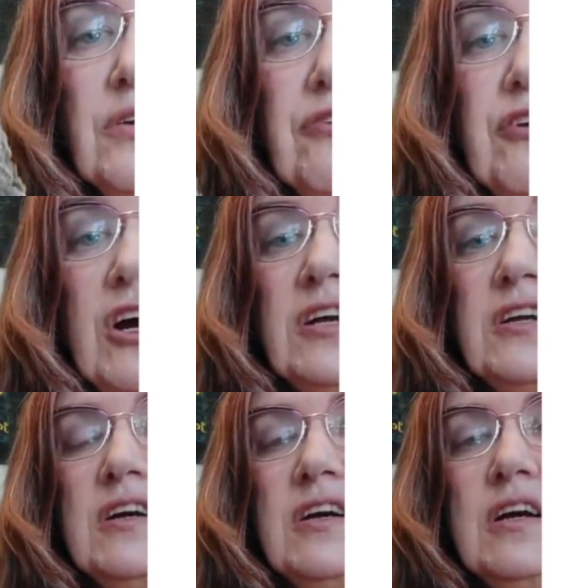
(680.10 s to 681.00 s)
front.
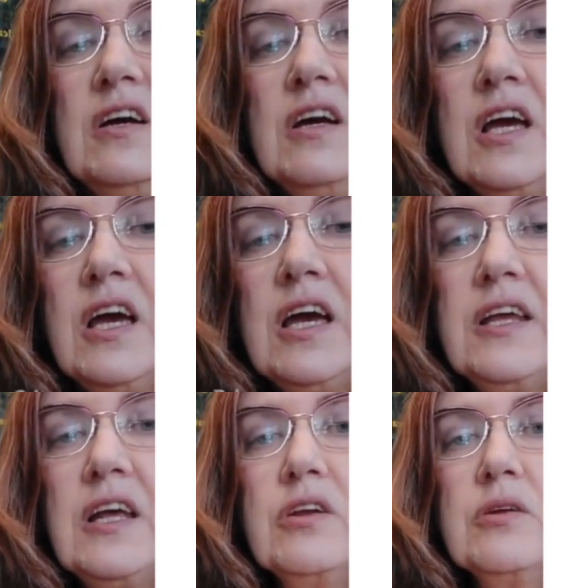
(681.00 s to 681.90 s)
And
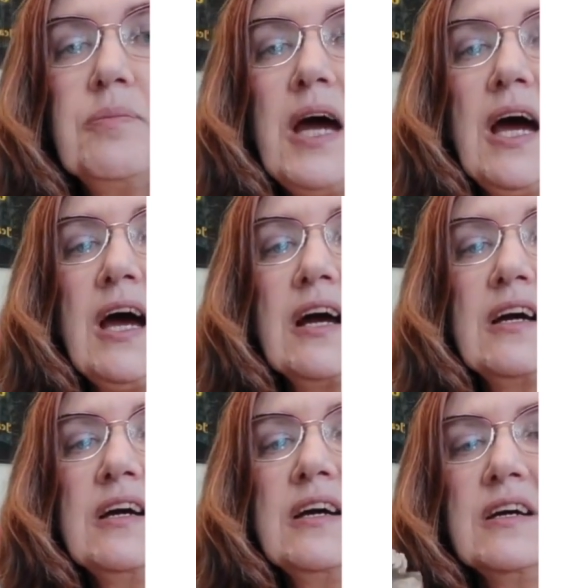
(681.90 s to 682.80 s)
then on the back,
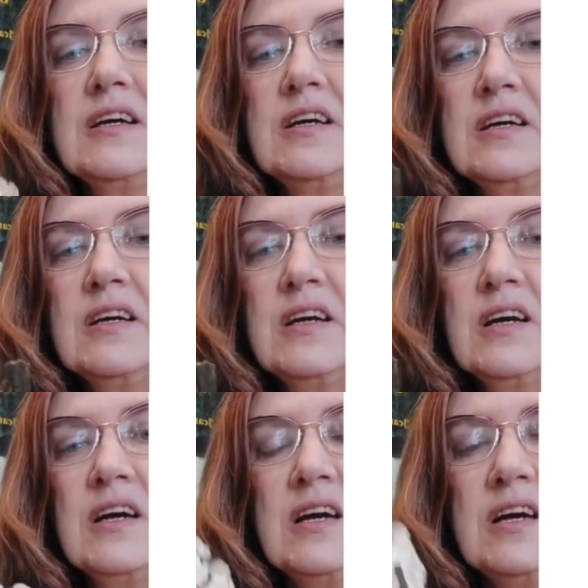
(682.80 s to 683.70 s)

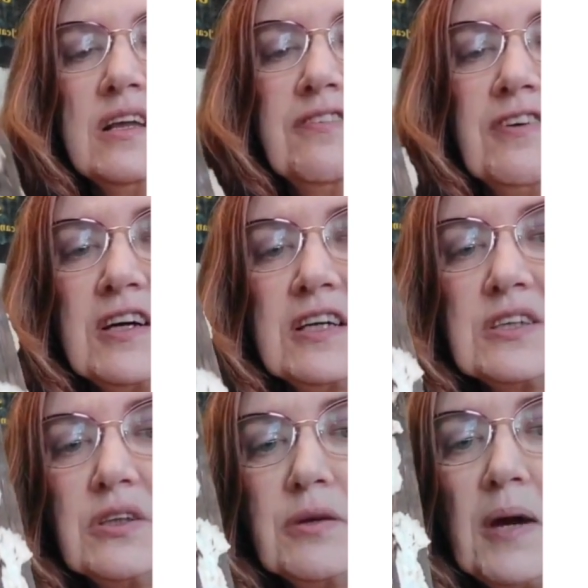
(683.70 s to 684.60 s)
the fungus
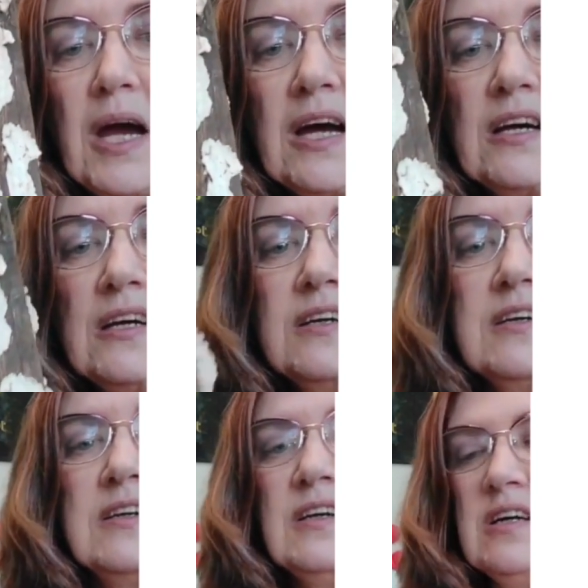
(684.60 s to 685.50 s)
on the back.
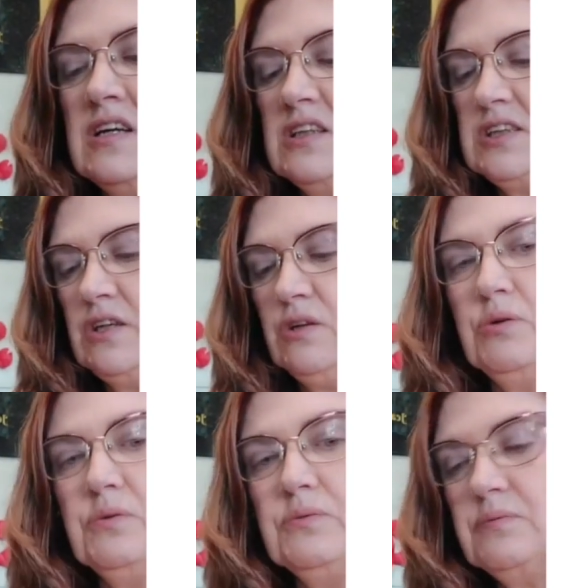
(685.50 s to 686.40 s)
So